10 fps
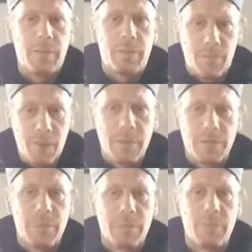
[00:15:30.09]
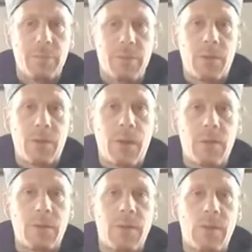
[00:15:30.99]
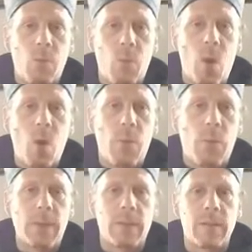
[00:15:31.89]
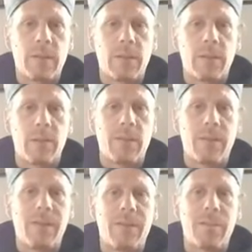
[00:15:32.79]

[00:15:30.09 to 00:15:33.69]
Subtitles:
problems because the wrong practice. They